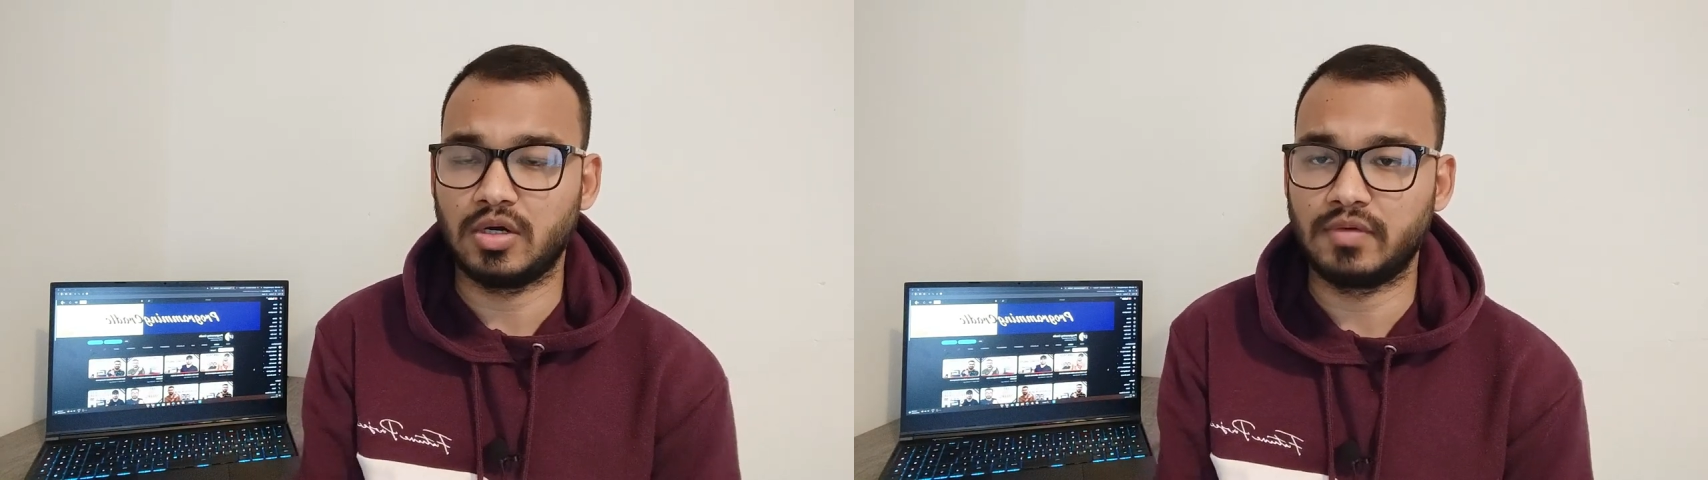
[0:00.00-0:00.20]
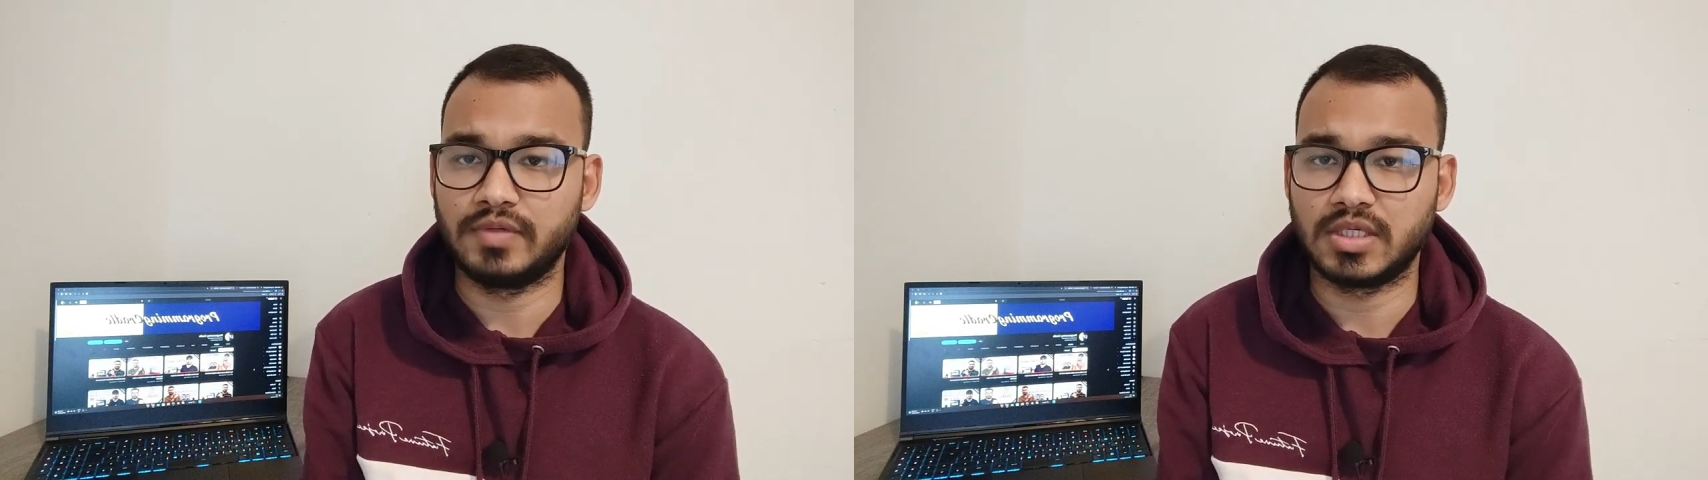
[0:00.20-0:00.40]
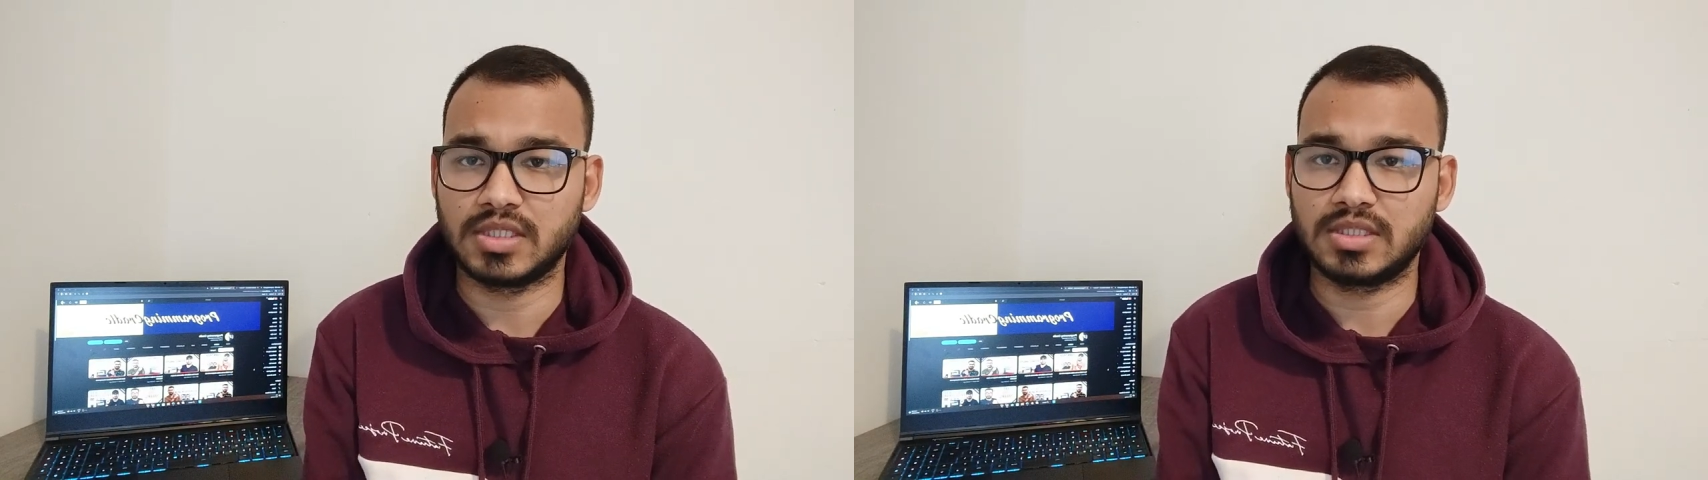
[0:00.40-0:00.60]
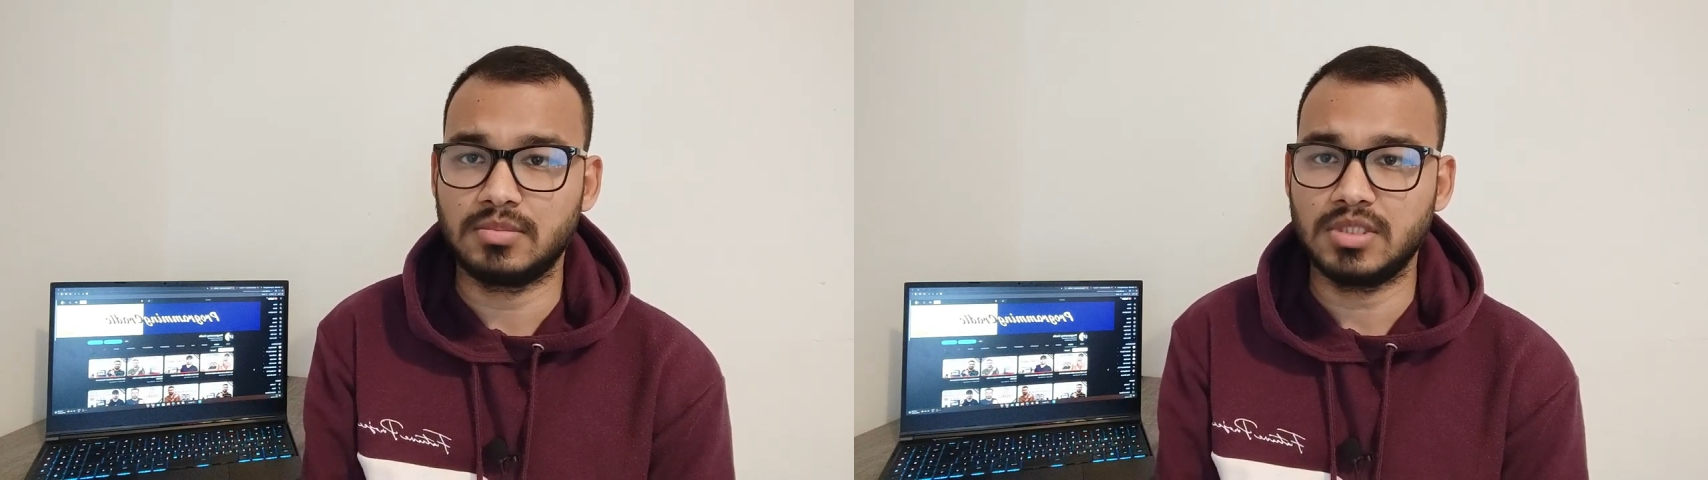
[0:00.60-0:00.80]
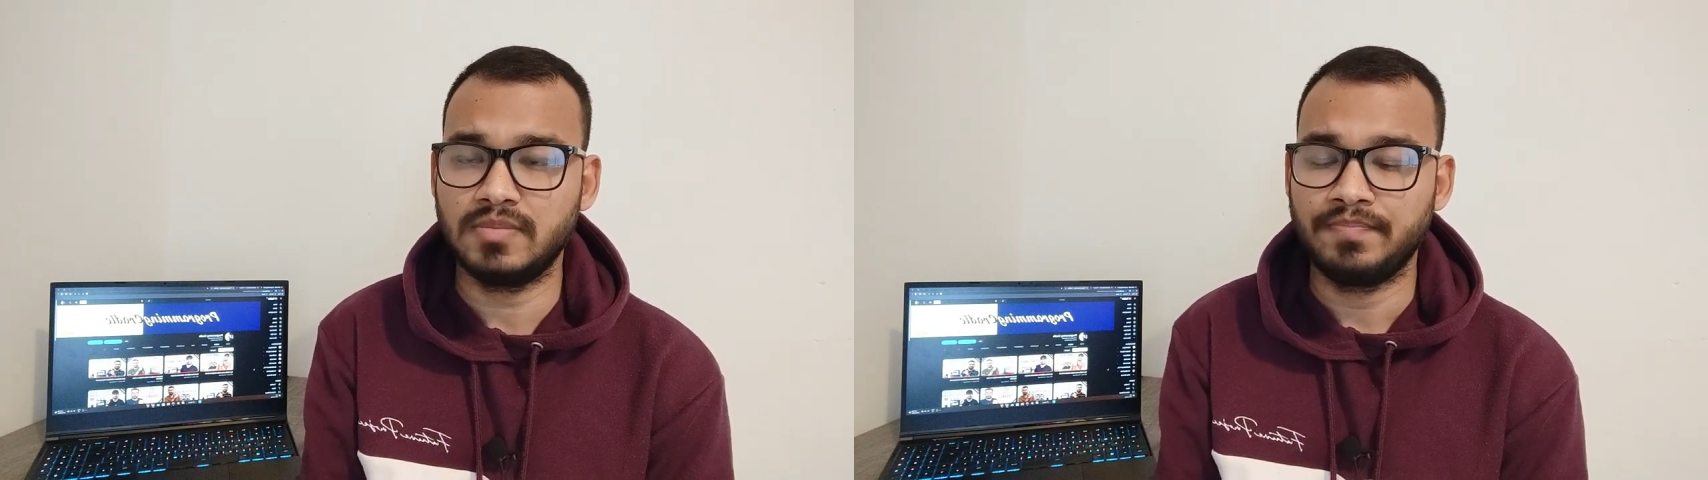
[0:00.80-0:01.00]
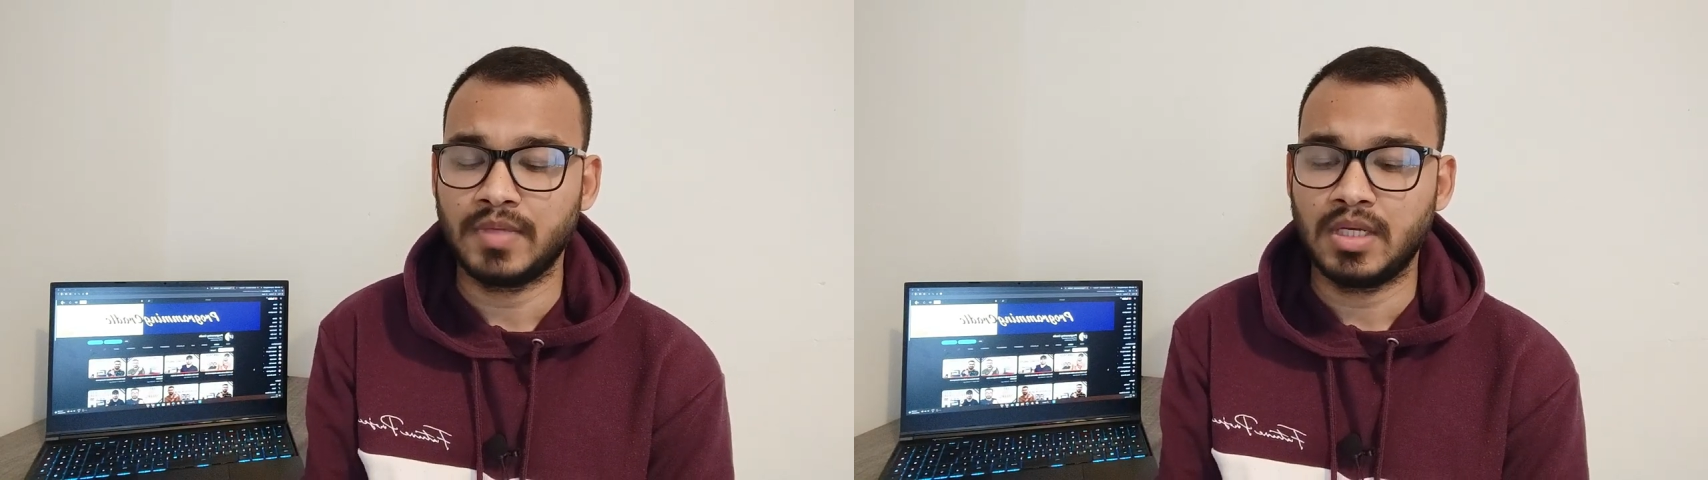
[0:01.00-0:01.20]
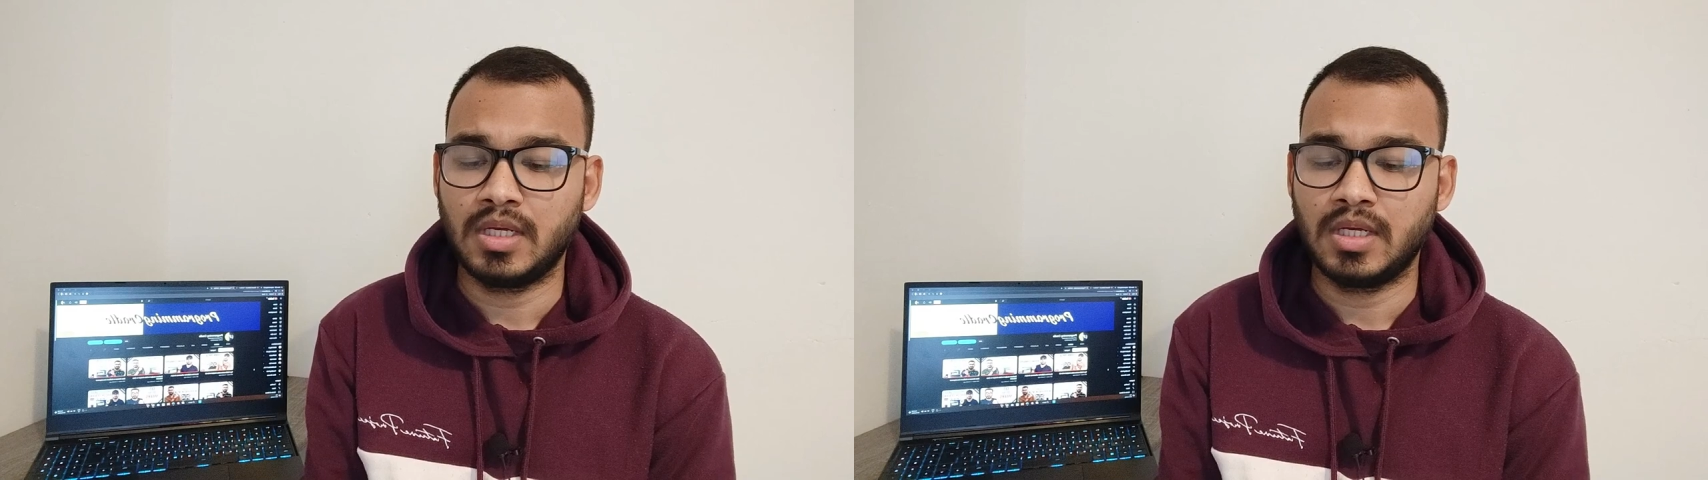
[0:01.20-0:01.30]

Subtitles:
of the customers,